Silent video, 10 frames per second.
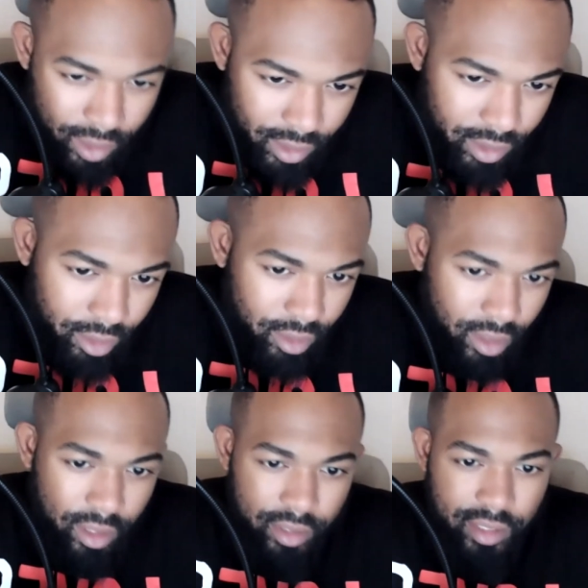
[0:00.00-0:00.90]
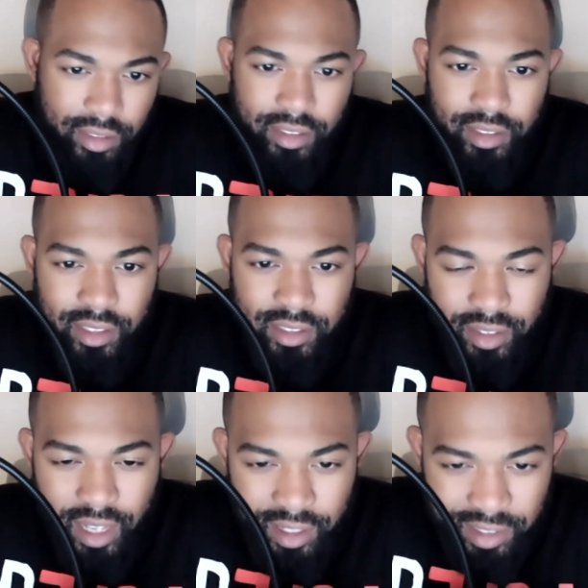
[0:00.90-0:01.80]
So just as a
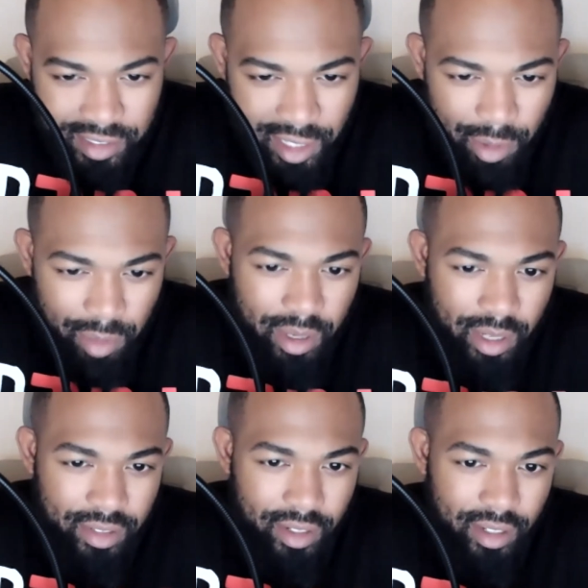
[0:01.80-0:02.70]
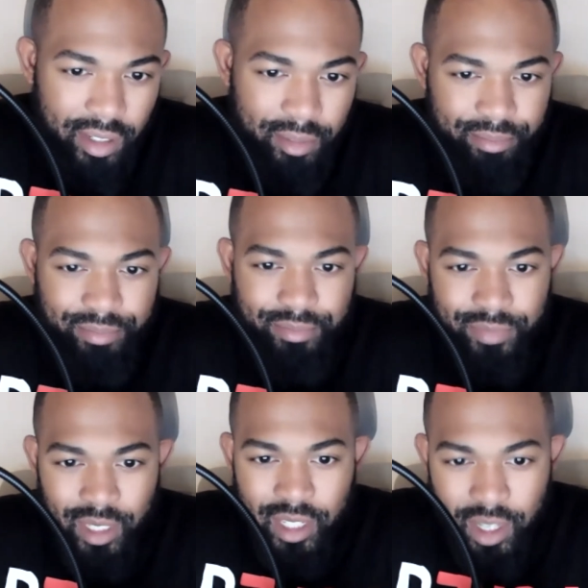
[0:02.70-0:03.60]
not a disclaimer, but
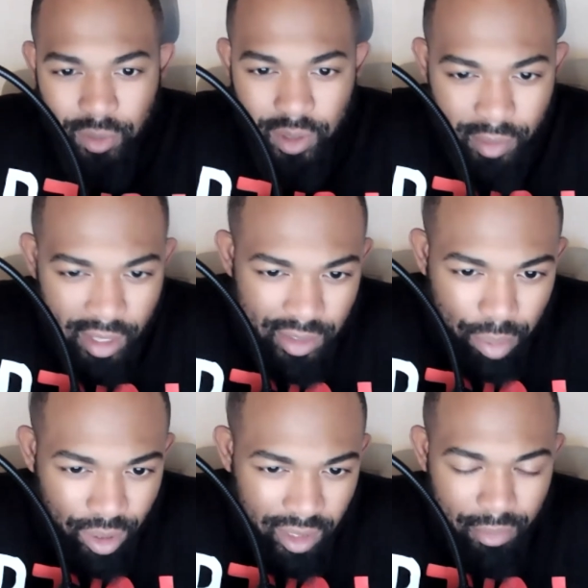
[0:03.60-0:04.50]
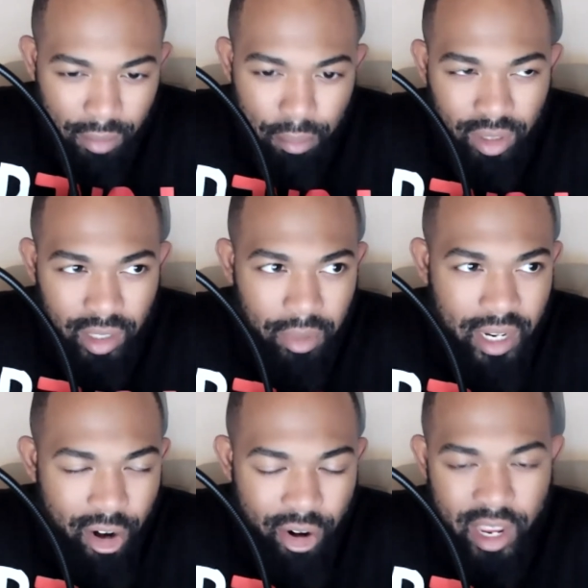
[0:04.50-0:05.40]
as a
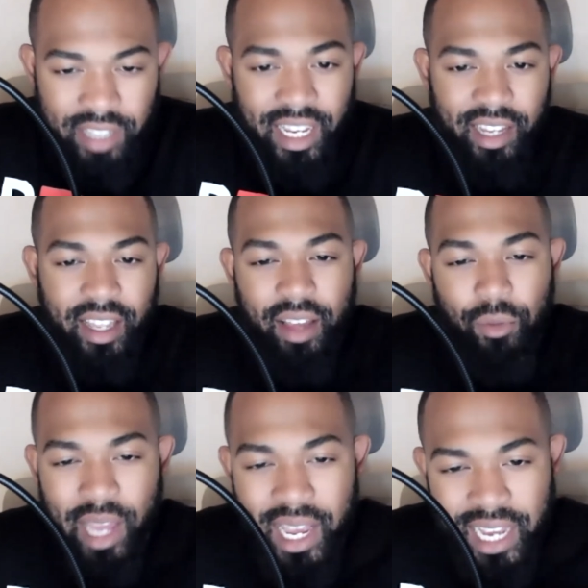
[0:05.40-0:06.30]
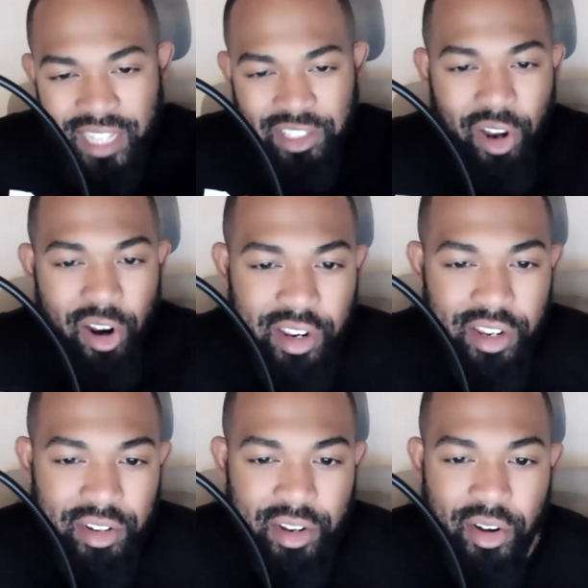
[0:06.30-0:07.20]
preliminary, when I got started,
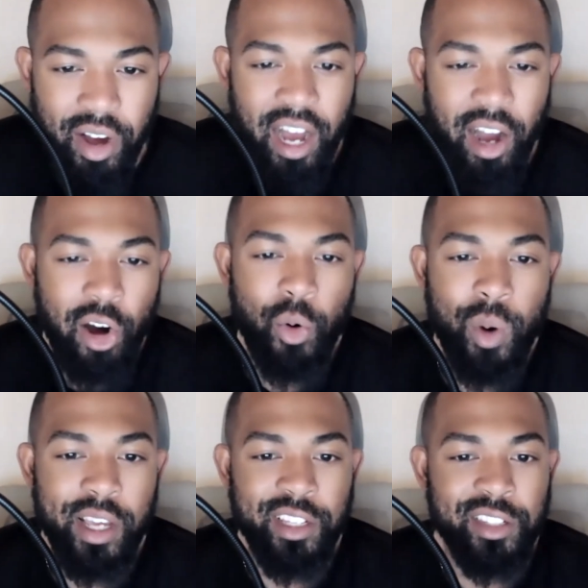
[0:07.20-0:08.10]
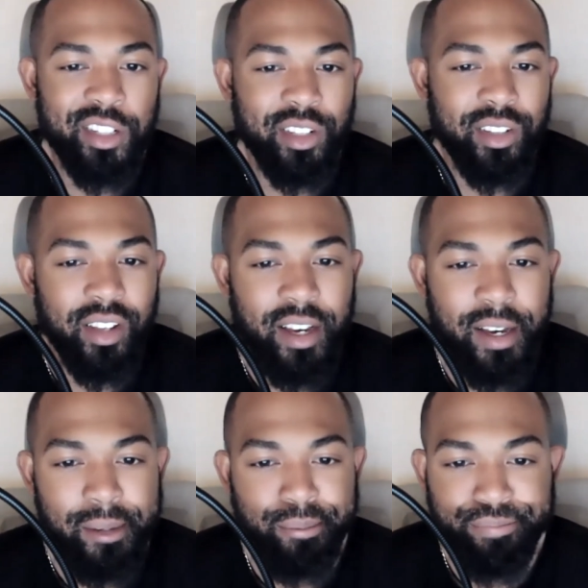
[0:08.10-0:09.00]
I always
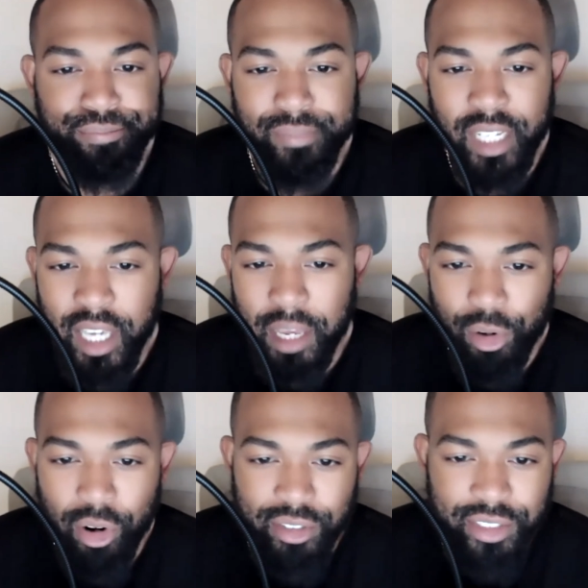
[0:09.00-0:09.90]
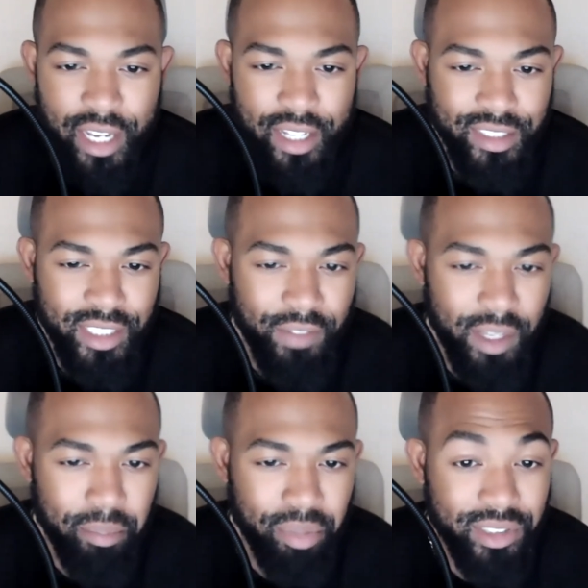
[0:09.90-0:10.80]
came across that
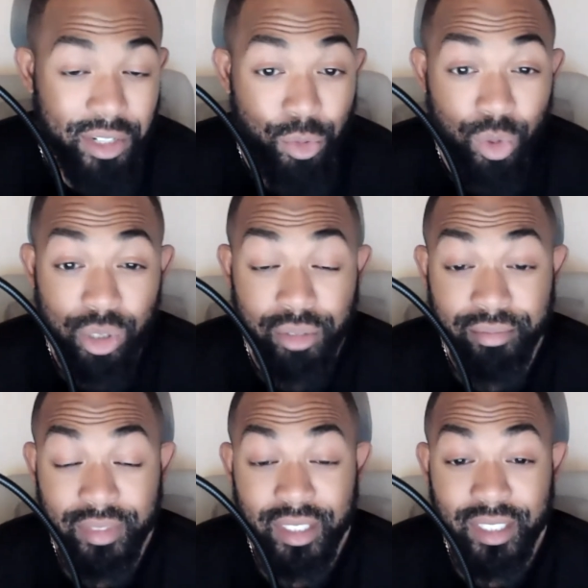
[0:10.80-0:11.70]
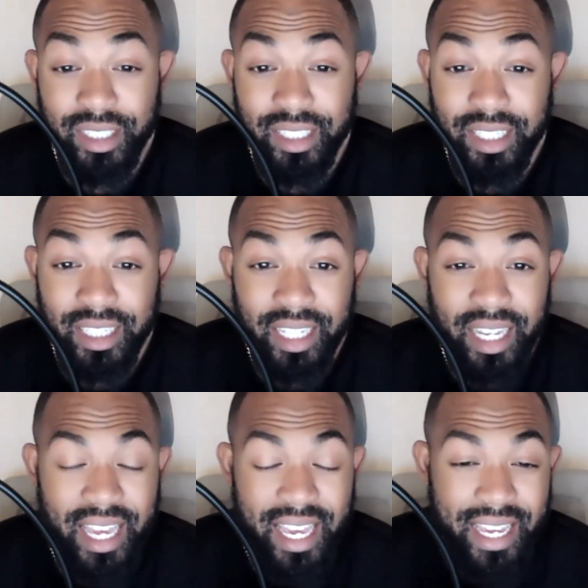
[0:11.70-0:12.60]
70% rule,
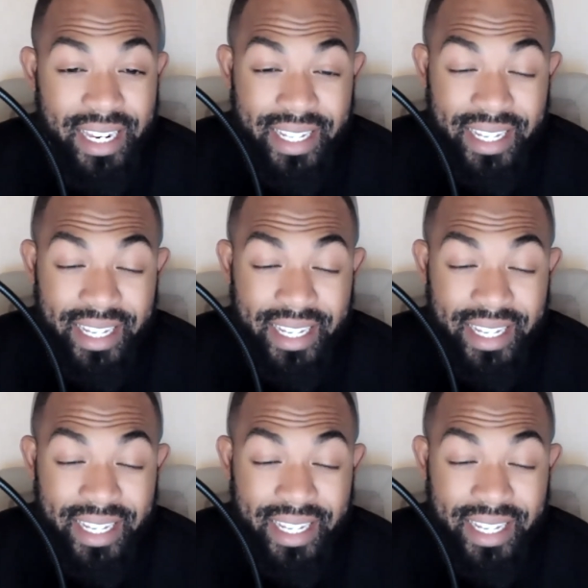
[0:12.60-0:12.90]
and